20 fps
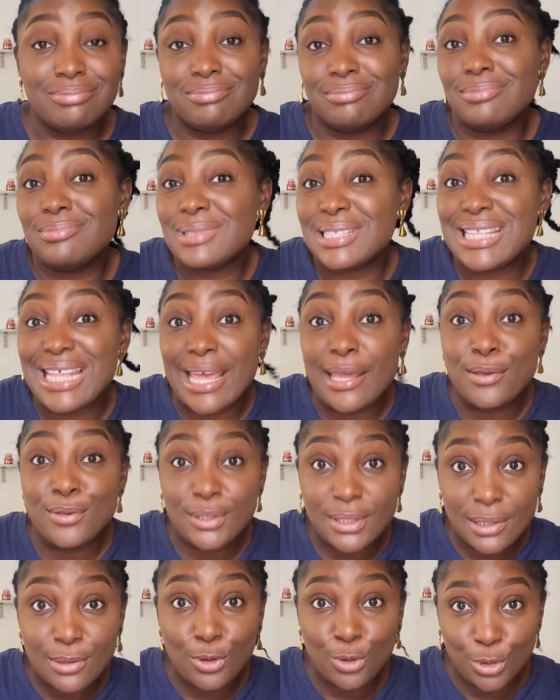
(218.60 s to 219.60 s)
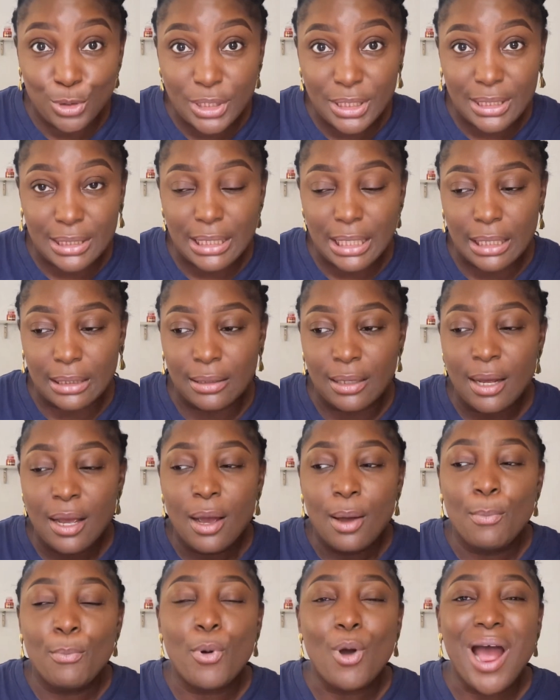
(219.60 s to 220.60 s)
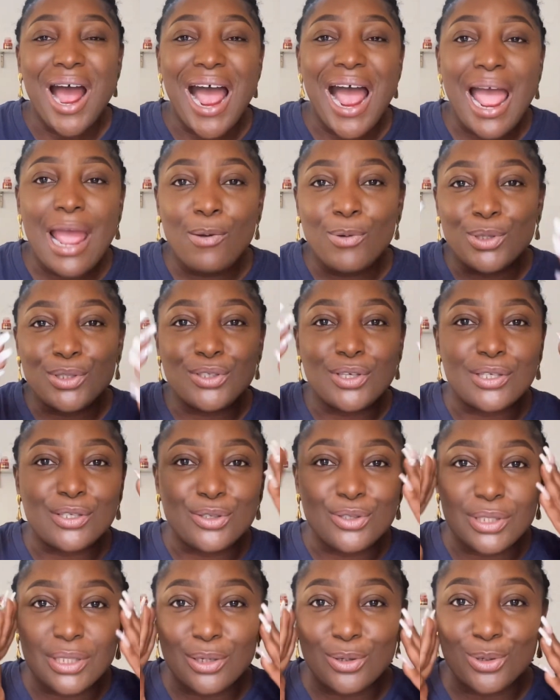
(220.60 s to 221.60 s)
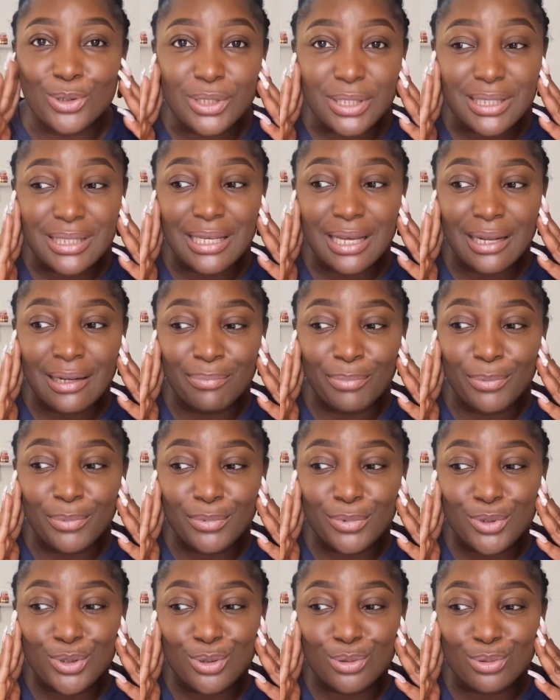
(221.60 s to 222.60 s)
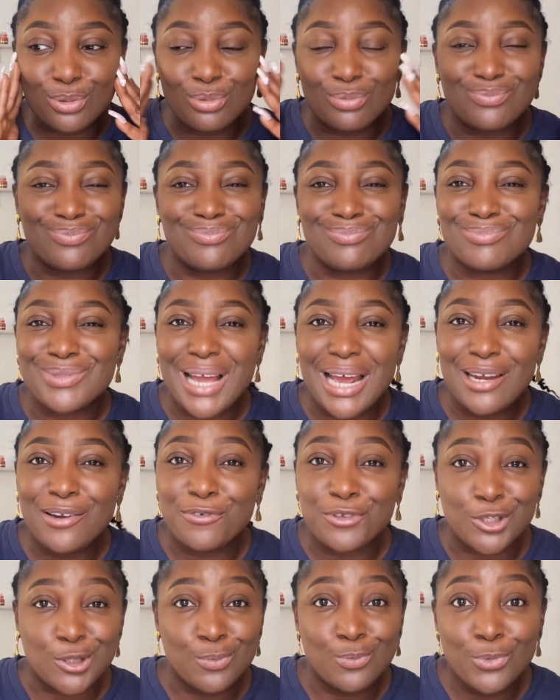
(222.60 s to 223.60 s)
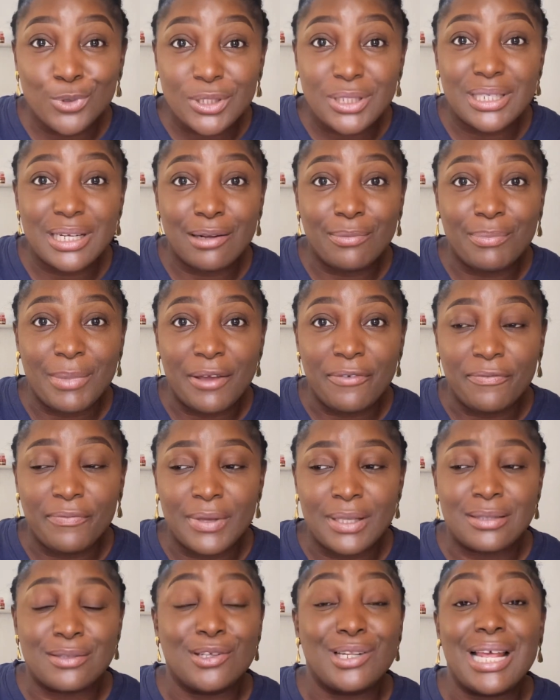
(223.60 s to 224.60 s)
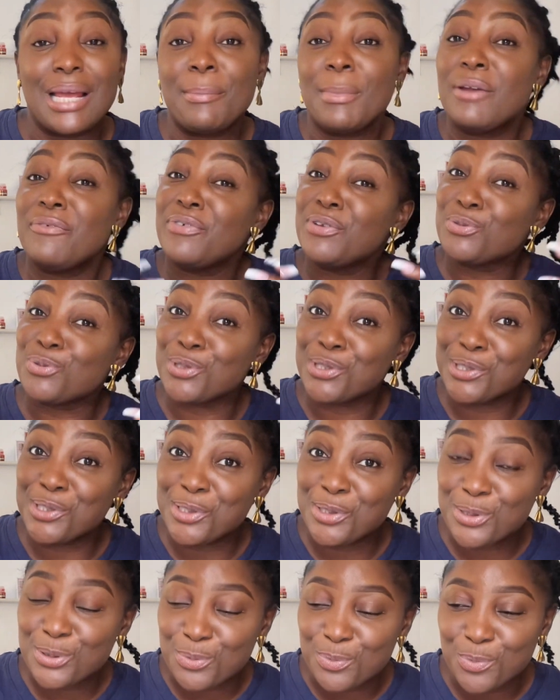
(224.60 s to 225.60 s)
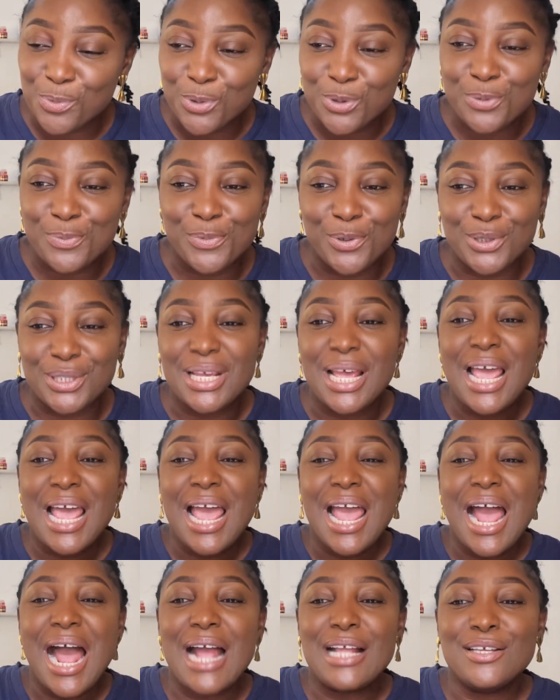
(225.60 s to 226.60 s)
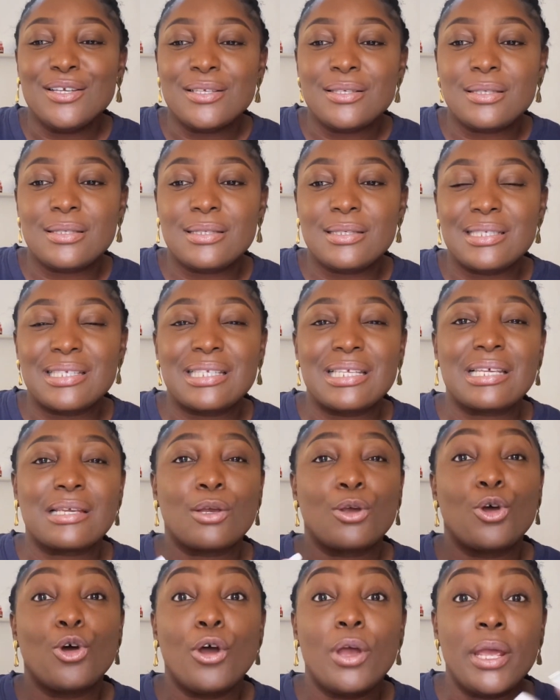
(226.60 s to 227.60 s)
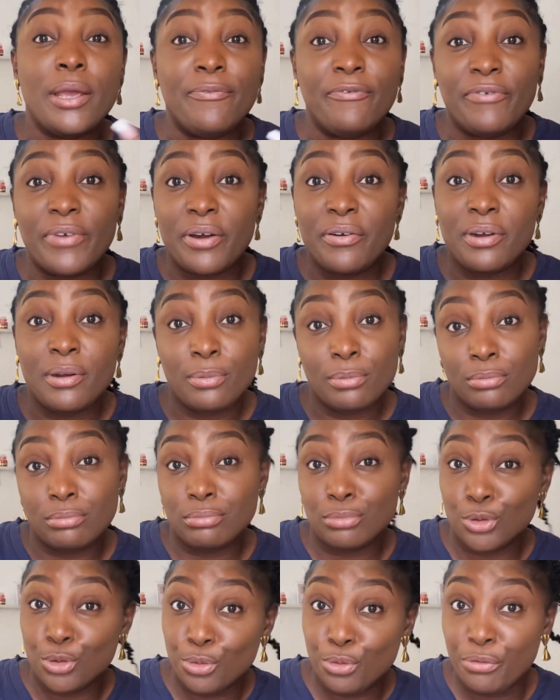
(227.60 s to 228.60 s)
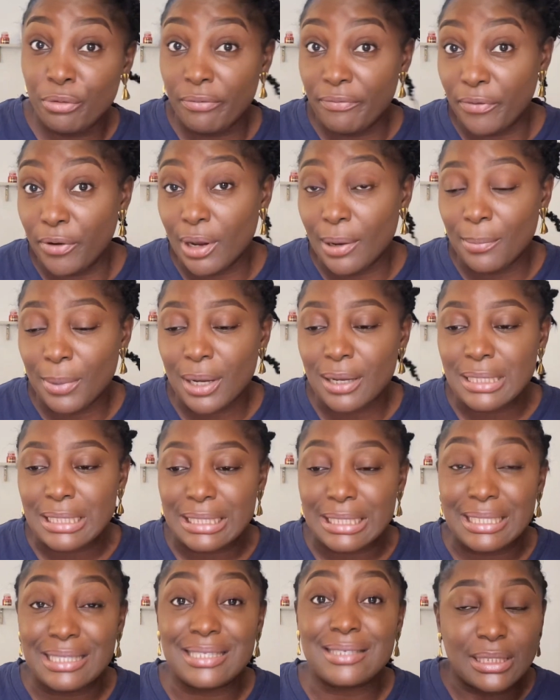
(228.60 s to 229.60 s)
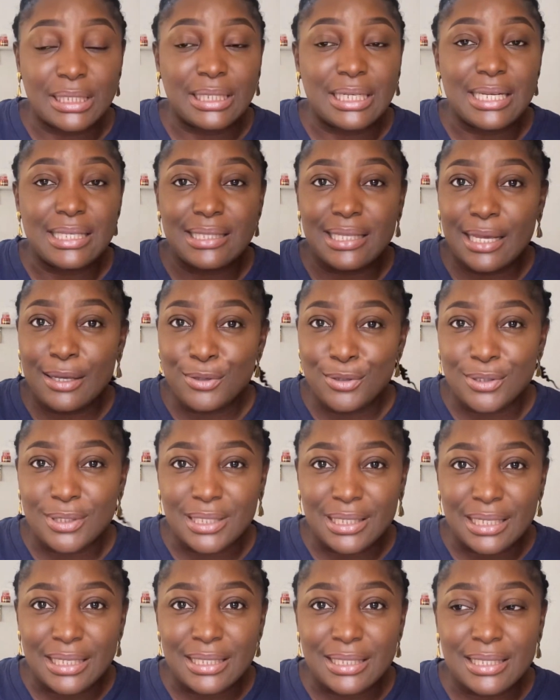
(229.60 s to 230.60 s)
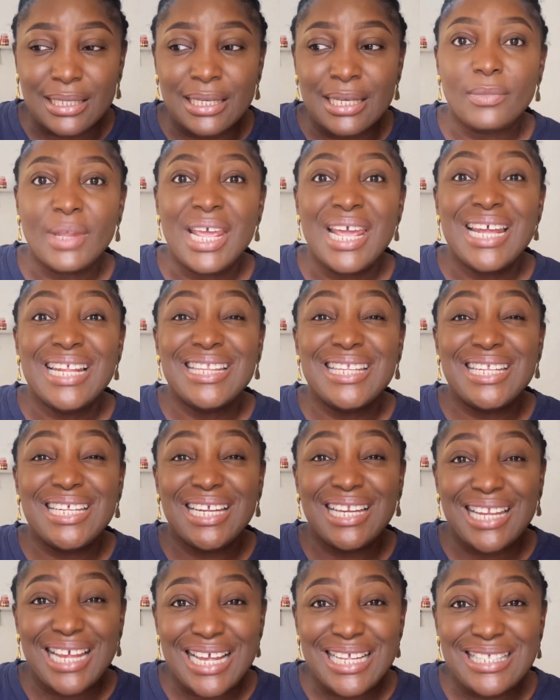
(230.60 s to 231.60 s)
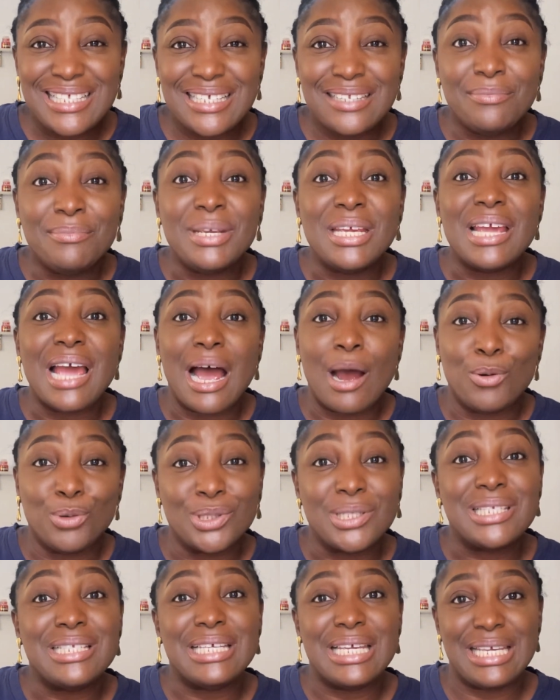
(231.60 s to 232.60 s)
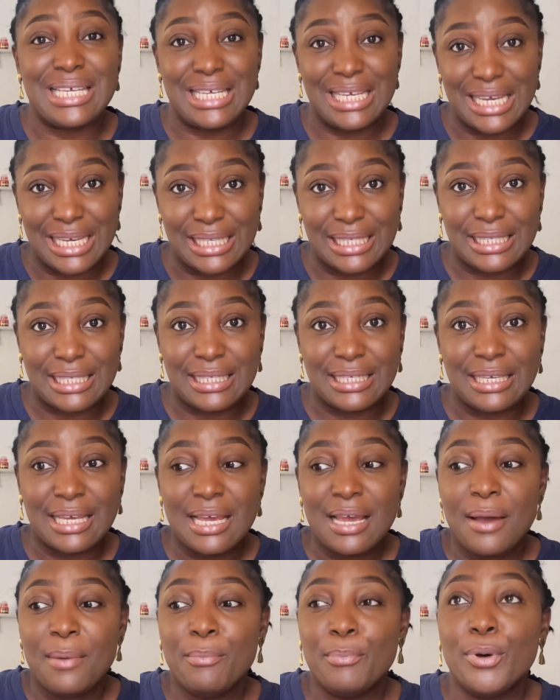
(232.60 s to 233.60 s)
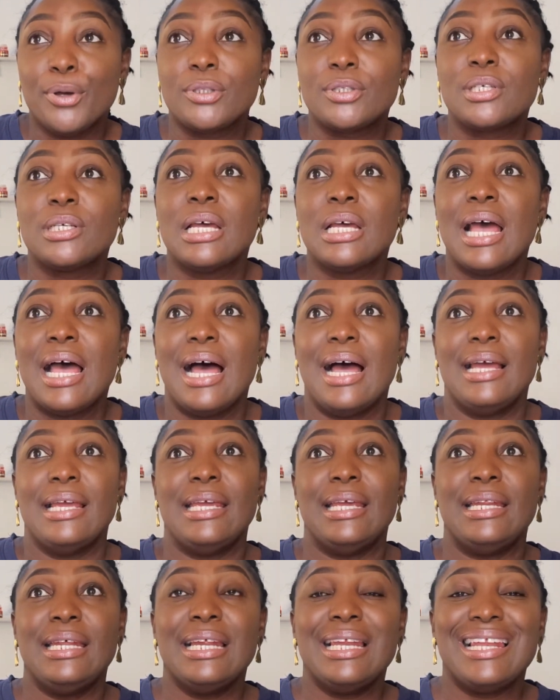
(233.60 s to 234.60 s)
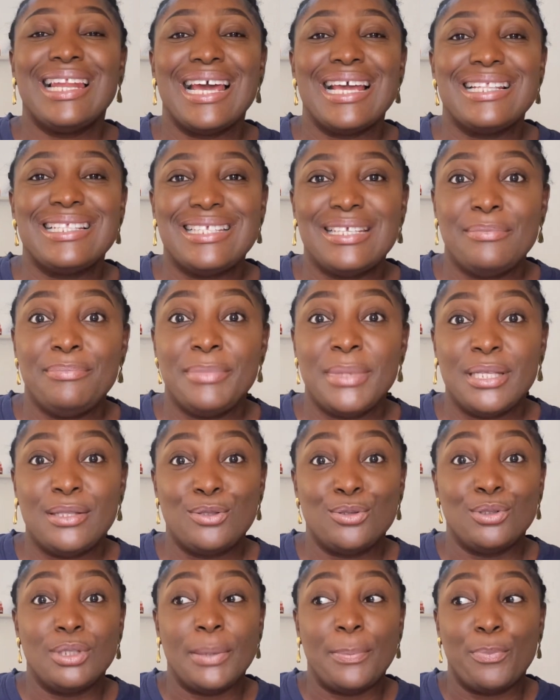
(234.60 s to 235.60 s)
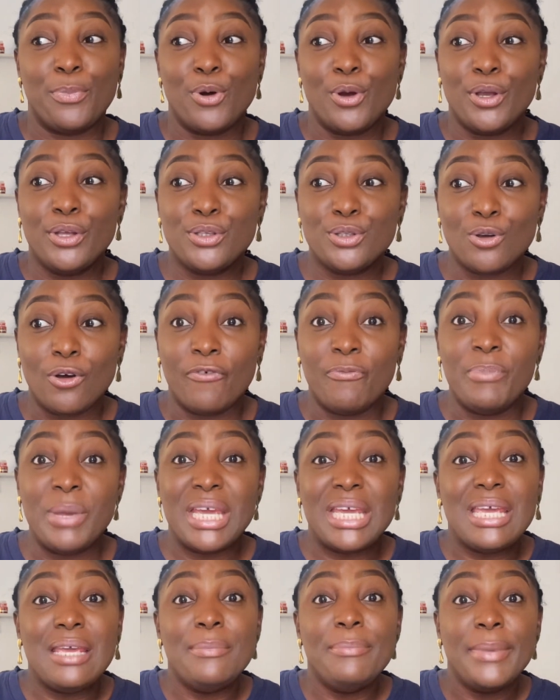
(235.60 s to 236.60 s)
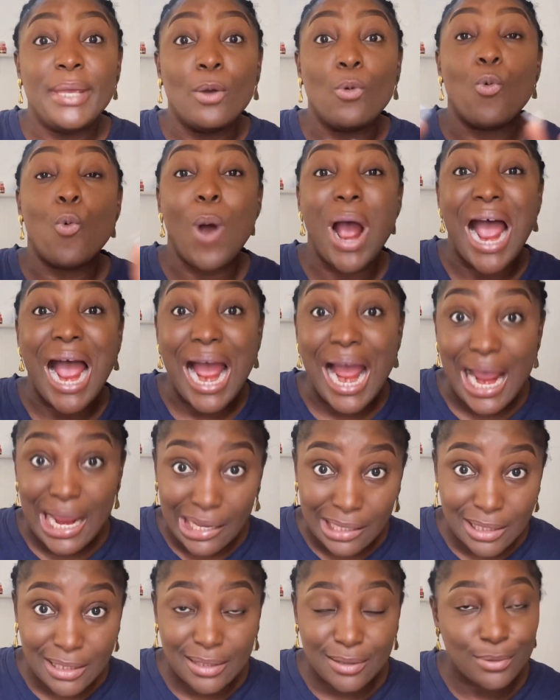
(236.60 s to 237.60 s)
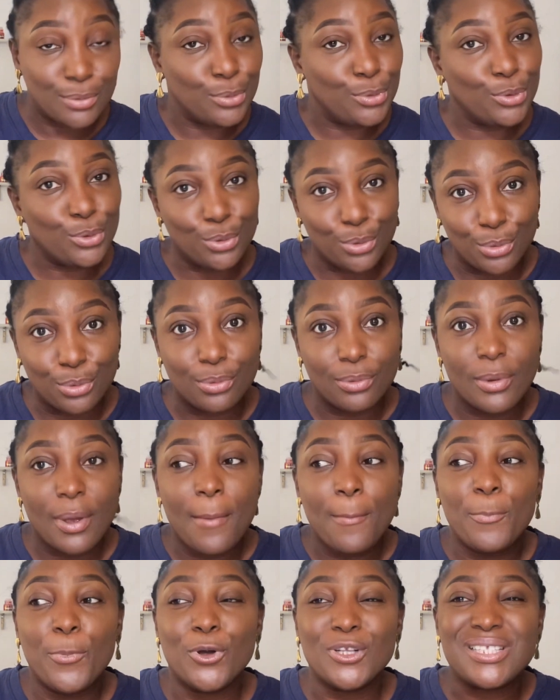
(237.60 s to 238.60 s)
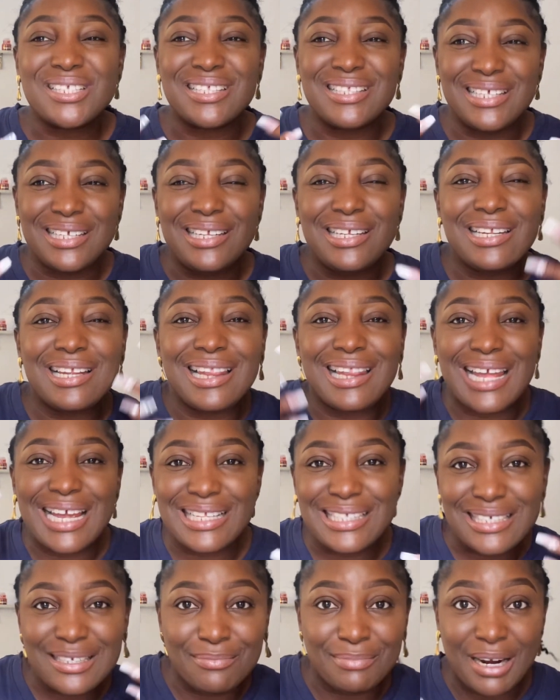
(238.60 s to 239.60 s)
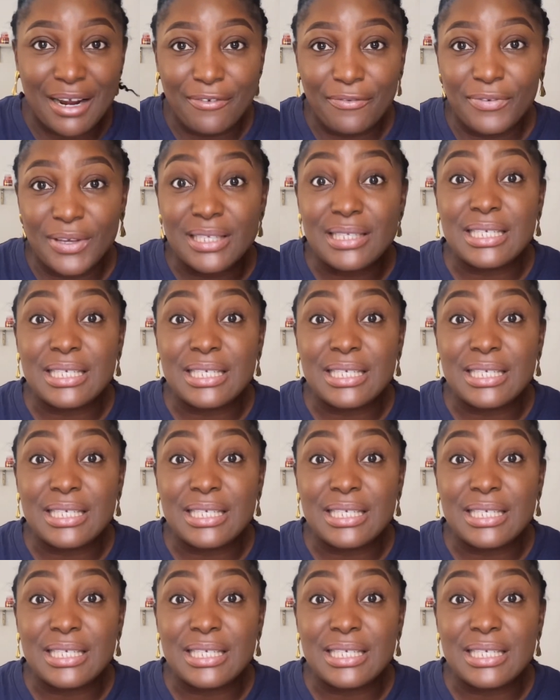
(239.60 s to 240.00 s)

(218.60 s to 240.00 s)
stay using Kojie-san. But I was just using Kojie-san to kind of smoothen out my face. Not like my face was not smooth, but I just got a very good review about it and I stay using it. Did it lighten me? I would say yes, but it didn't lighten me to the point of making me white, no. But did it lighten my face?